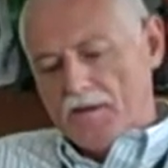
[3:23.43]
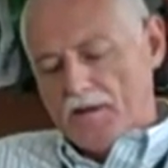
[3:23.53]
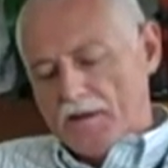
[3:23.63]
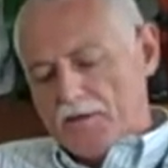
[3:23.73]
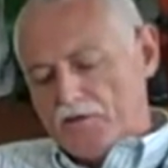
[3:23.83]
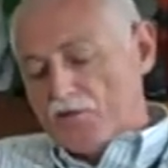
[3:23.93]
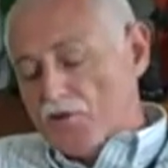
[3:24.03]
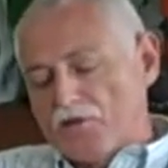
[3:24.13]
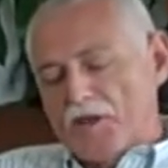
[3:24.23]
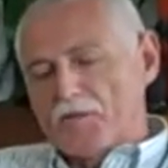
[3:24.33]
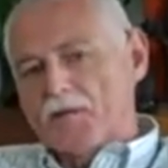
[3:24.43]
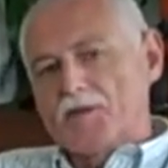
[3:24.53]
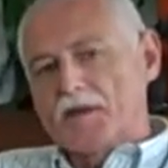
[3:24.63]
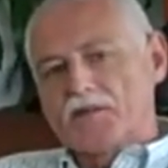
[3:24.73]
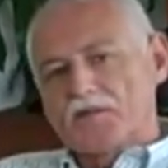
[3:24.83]
I think students sometimes
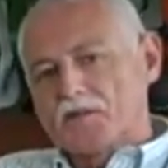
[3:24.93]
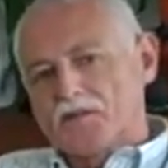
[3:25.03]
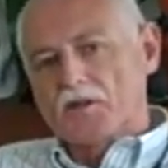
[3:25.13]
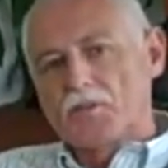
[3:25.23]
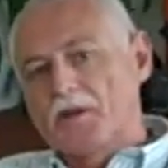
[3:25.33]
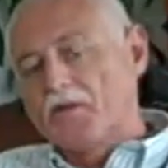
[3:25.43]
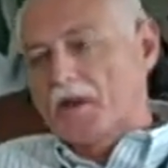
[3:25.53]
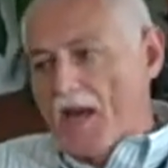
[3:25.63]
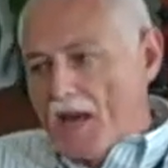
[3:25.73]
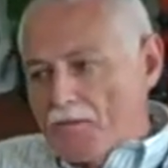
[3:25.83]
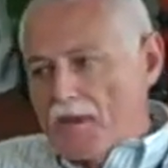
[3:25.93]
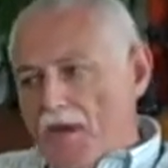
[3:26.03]
think it's just a little bit of a game.